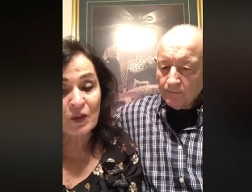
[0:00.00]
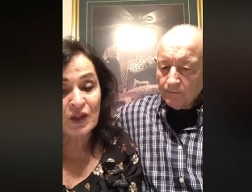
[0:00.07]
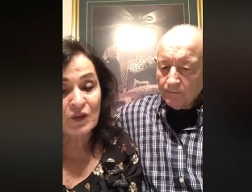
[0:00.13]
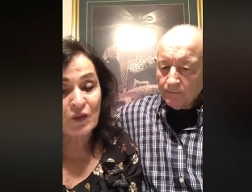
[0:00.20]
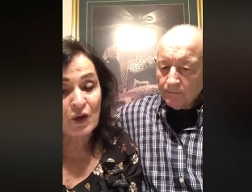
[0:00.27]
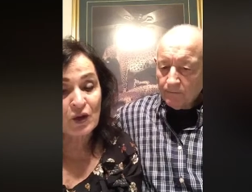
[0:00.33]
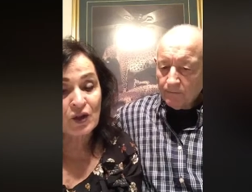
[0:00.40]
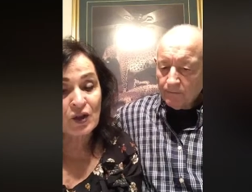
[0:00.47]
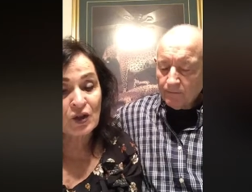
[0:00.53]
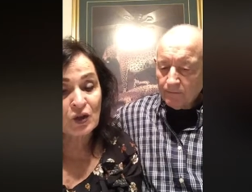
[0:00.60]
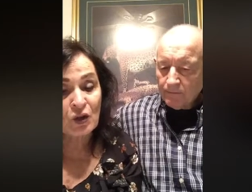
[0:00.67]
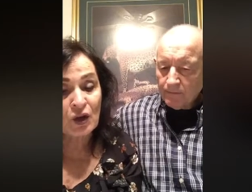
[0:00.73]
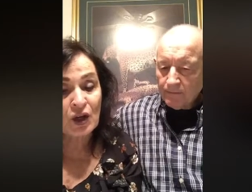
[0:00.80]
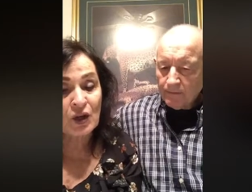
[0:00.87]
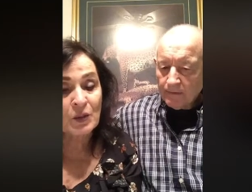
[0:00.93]
Speaker 1: was first
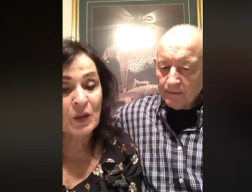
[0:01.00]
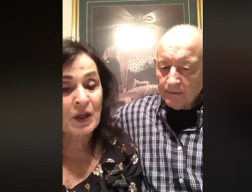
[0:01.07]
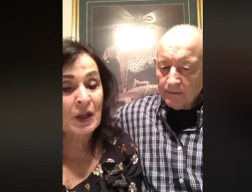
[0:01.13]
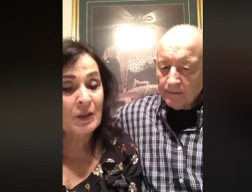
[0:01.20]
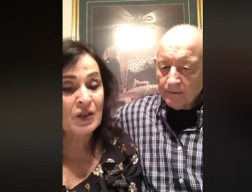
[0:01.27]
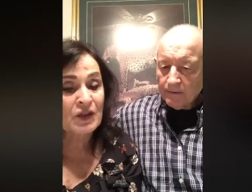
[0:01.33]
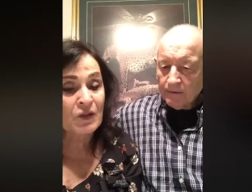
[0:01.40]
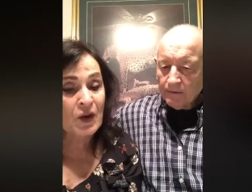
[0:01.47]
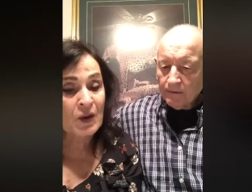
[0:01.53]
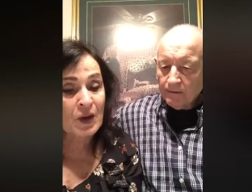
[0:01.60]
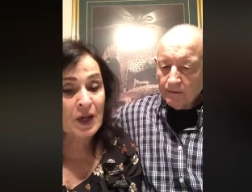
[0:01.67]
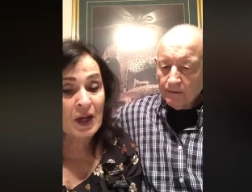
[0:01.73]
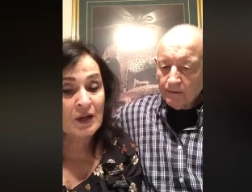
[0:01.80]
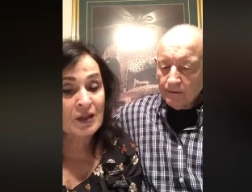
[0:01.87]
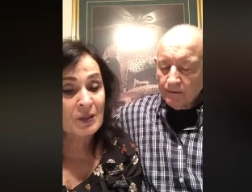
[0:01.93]
anointed when he was very
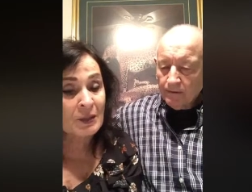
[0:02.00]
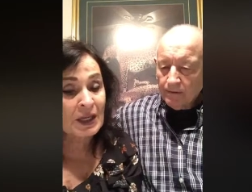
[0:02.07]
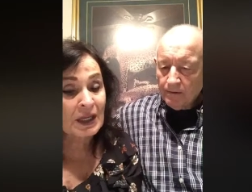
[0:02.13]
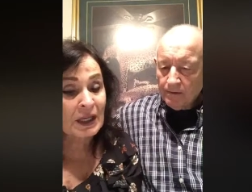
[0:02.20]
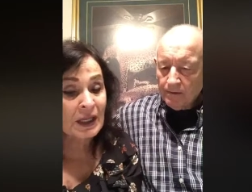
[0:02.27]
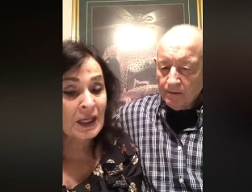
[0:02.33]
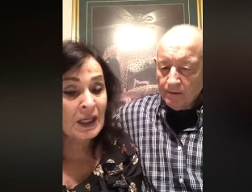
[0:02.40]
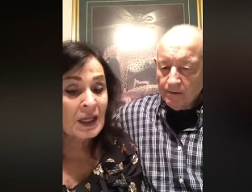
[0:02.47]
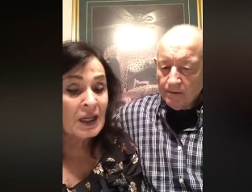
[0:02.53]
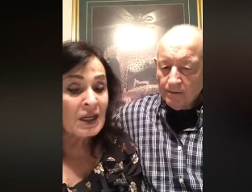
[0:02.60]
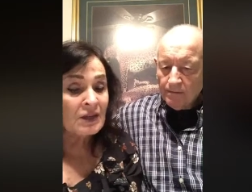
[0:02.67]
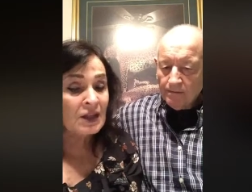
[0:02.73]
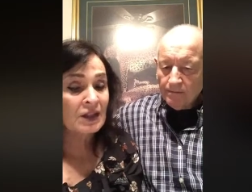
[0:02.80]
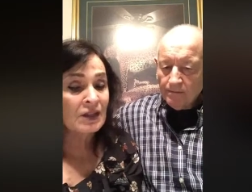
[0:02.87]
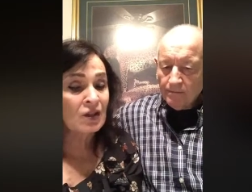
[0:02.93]
young to be king.
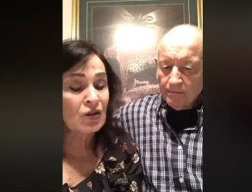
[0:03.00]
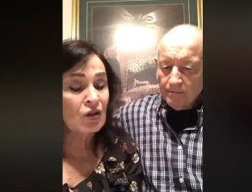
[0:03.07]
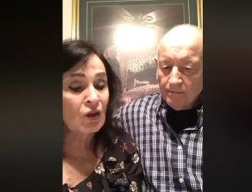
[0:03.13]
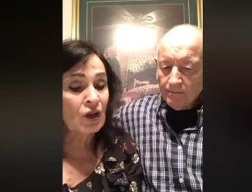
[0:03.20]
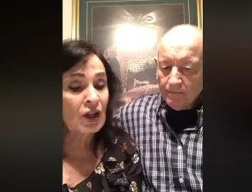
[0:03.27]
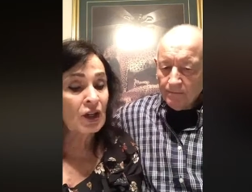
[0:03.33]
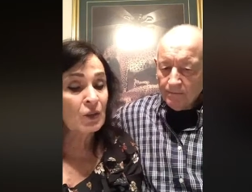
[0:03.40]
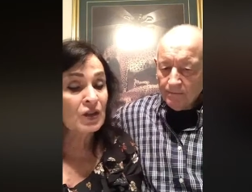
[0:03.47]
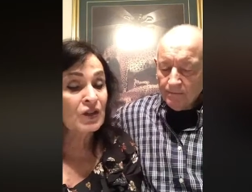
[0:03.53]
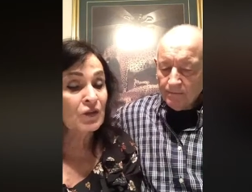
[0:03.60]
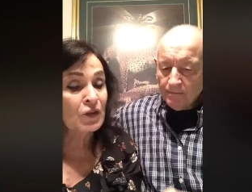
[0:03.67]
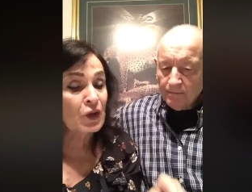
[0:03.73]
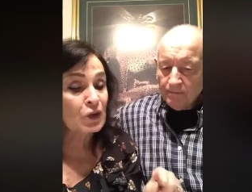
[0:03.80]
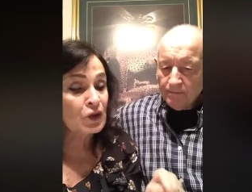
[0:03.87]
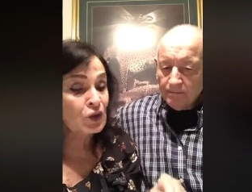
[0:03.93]
This anointing was
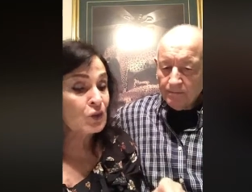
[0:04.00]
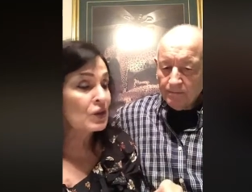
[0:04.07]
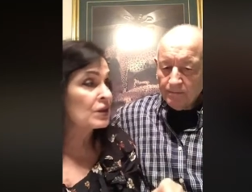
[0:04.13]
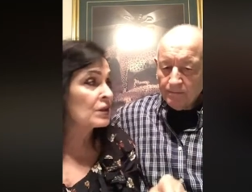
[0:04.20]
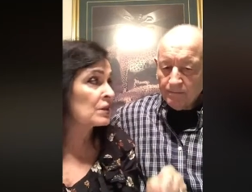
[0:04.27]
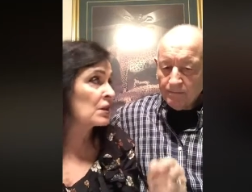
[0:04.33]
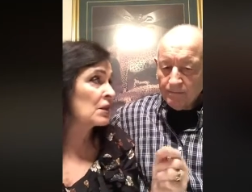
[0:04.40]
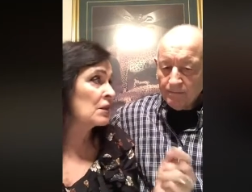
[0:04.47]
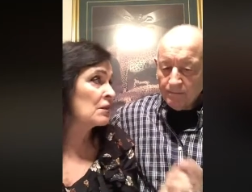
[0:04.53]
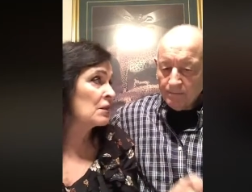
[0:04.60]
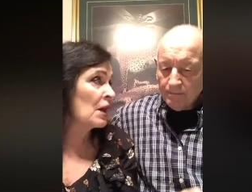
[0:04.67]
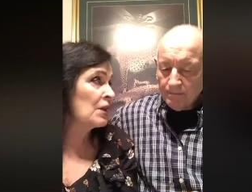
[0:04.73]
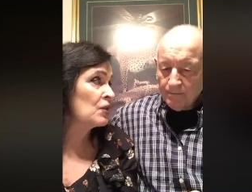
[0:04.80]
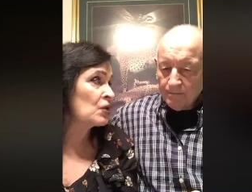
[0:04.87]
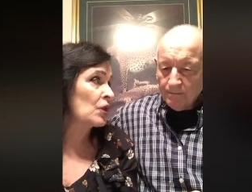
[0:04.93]
futuristic in
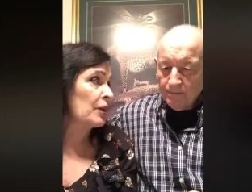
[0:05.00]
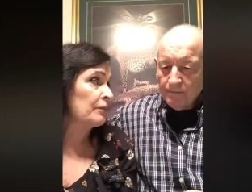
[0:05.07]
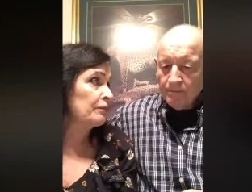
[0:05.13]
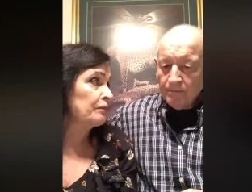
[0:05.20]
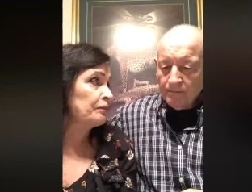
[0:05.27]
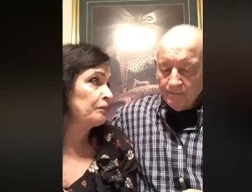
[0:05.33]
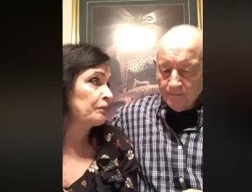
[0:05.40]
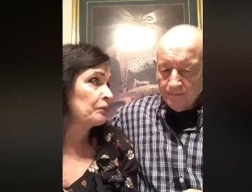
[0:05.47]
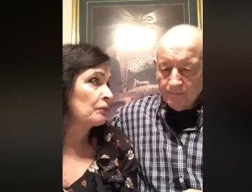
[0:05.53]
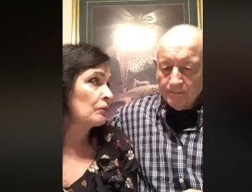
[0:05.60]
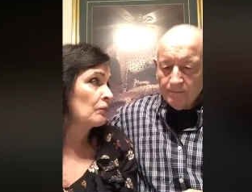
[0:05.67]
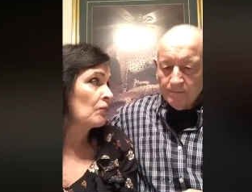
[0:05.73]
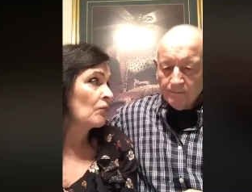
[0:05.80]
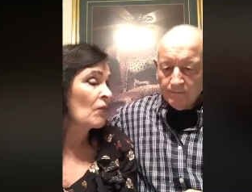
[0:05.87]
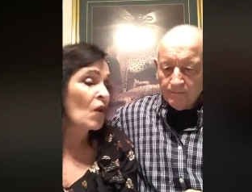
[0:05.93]
nature. Mm.
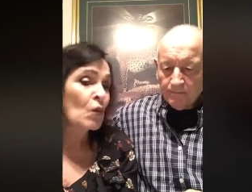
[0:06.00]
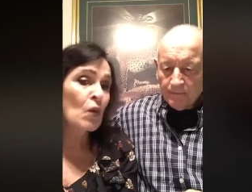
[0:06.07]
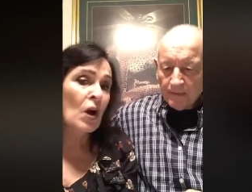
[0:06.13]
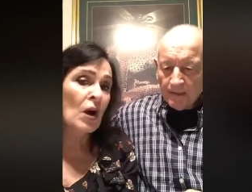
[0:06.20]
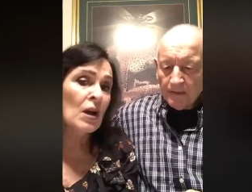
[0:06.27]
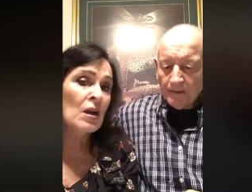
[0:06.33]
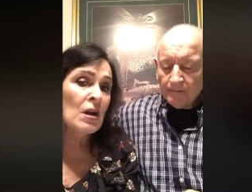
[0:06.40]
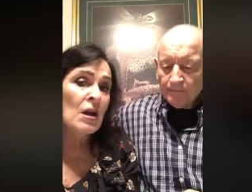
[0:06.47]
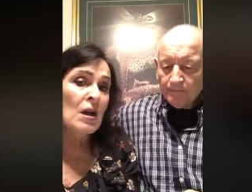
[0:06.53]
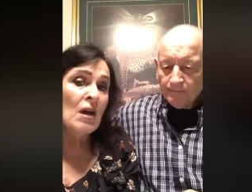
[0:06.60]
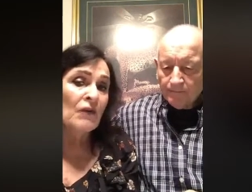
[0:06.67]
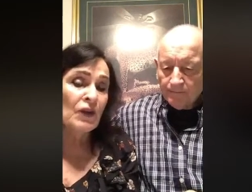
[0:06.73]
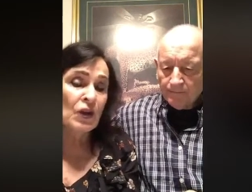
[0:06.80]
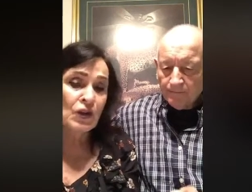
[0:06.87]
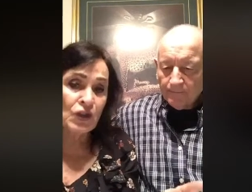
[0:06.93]
Right,
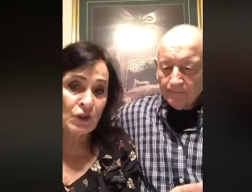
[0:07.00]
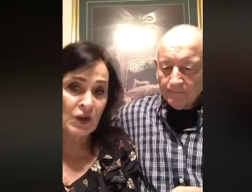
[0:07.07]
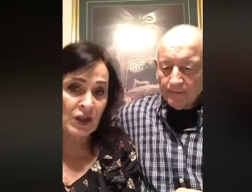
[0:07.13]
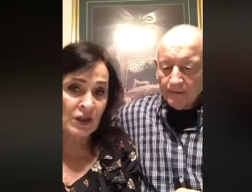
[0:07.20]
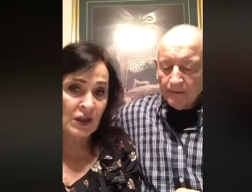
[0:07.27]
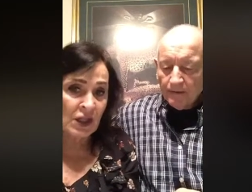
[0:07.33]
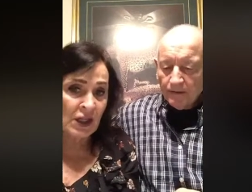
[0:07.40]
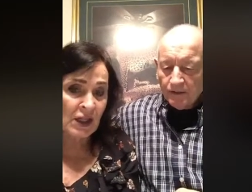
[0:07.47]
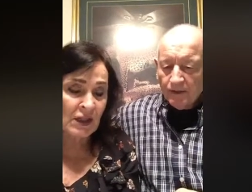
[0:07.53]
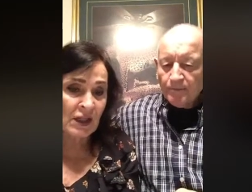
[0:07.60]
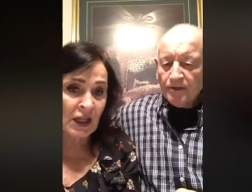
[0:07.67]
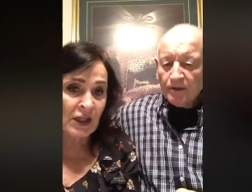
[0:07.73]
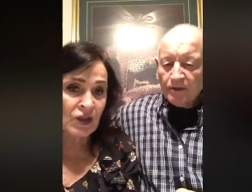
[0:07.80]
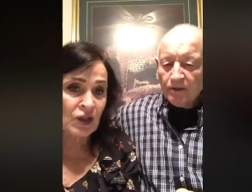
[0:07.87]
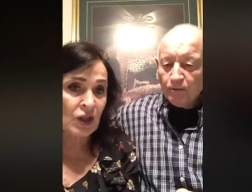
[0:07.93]
futuristic in
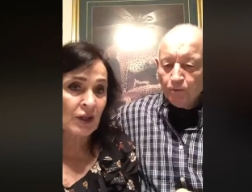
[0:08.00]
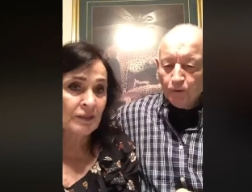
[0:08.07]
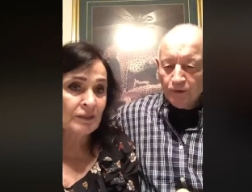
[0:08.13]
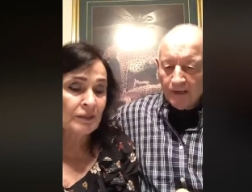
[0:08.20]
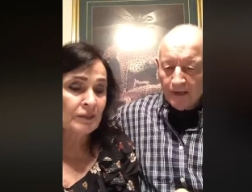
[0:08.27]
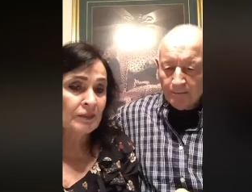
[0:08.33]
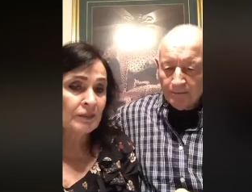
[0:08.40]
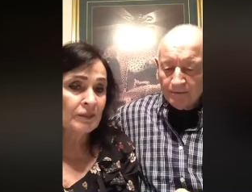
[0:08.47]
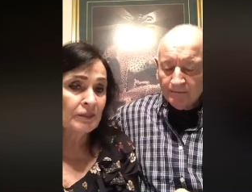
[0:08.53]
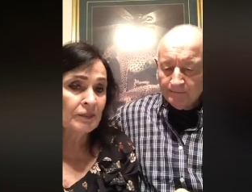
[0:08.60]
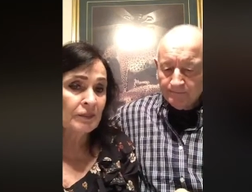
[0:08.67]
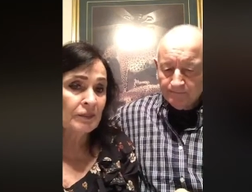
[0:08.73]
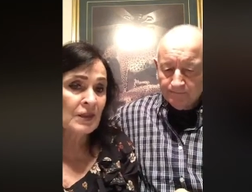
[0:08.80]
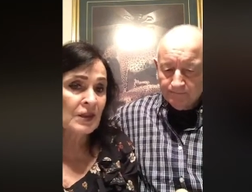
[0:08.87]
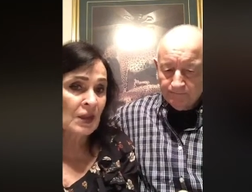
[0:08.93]
something nature. Something that would happen.
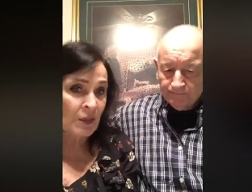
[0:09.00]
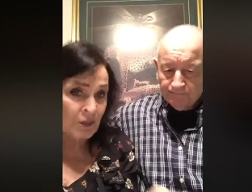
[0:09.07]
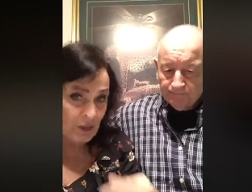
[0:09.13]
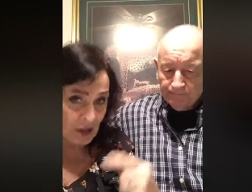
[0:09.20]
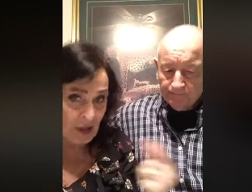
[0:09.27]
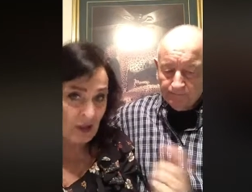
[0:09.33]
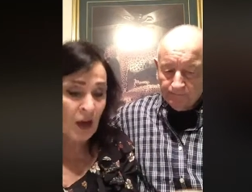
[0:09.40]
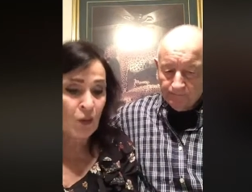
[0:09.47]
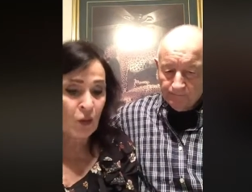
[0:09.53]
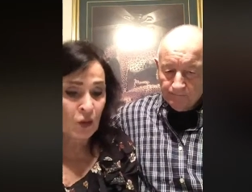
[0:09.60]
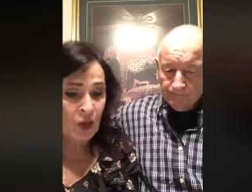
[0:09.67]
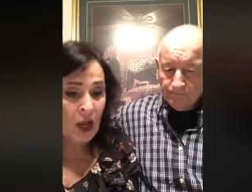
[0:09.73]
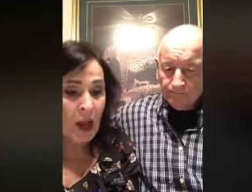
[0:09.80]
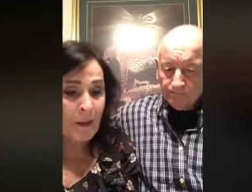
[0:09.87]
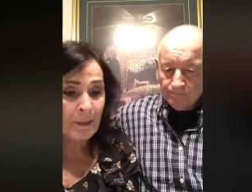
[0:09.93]
Something that
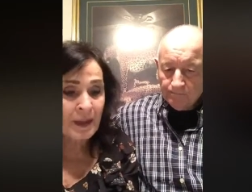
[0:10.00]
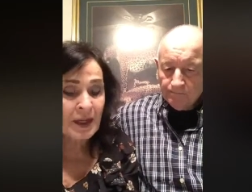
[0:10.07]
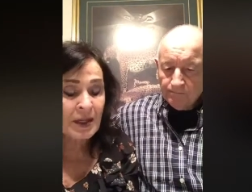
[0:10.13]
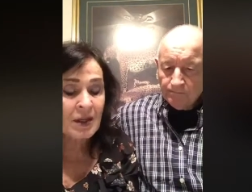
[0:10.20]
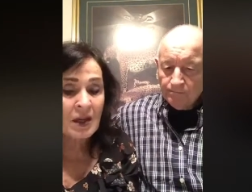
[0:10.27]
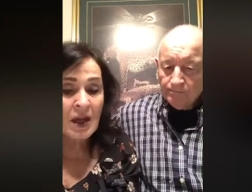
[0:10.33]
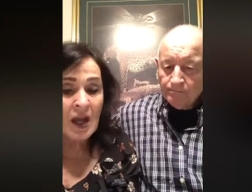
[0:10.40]
would happen.